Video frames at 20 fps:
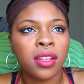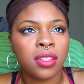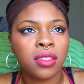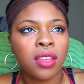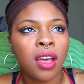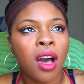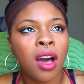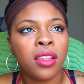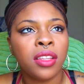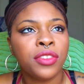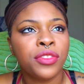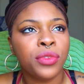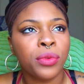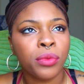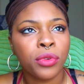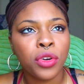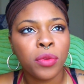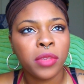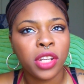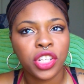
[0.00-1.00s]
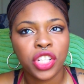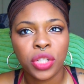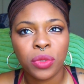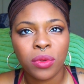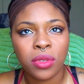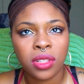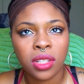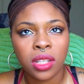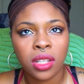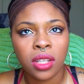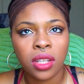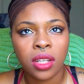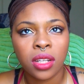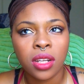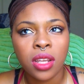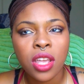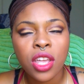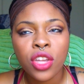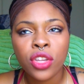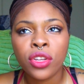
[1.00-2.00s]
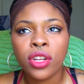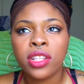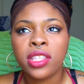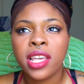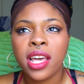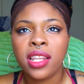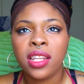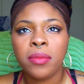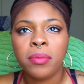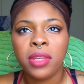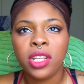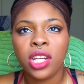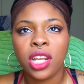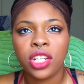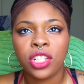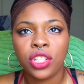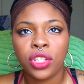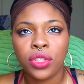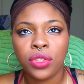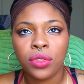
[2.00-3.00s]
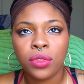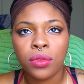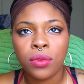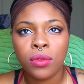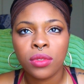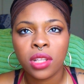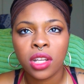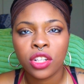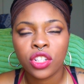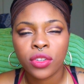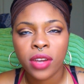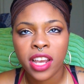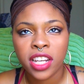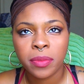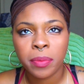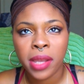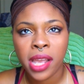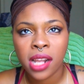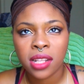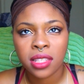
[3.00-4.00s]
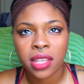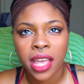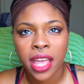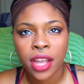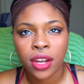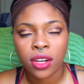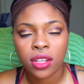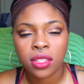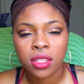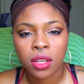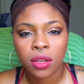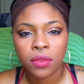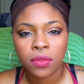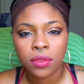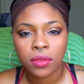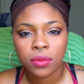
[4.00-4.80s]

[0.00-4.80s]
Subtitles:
as tall as the room that she was in. You're telling me that she used a trash bag to hang herself?